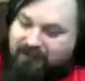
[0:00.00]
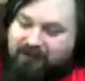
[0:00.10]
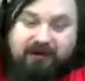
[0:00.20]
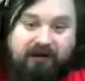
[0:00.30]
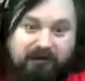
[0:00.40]

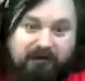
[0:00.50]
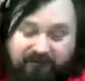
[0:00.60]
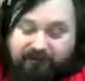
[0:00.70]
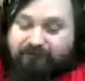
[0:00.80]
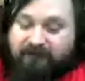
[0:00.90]
Can hardly believe
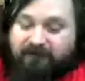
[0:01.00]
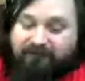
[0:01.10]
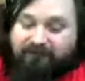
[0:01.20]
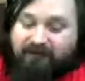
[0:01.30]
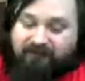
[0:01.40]
this has
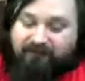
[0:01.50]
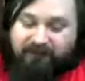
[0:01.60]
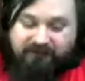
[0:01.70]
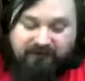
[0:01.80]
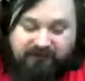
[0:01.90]
finally arrived.
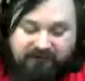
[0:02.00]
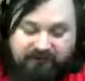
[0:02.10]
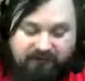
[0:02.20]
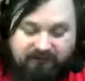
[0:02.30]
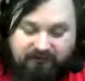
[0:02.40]
I've been
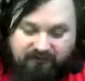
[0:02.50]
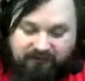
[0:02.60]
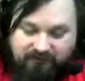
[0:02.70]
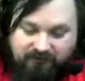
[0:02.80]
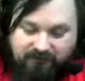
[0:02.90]

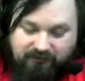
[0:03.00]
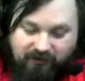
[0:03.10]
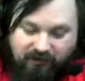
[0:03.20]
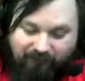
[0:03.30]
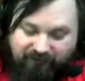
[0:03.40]

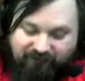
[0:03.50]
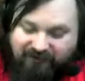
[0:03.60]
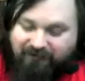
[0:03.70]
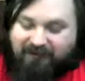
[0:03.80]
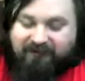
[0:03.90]

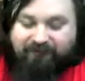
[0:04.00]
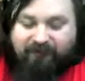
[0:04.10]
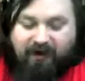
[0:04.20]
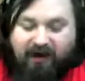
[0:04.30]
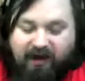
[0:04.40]
overexcited about
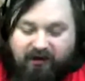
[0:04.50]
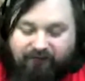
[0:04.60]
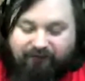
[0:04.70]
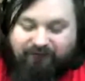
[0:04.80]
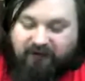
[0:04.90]
this for
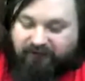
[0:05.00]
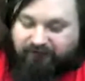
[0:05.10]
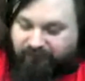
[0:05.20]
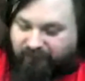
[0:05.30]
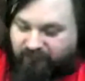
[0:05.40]
far
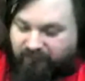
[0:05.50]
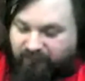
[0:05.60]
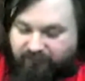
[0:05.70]
too long.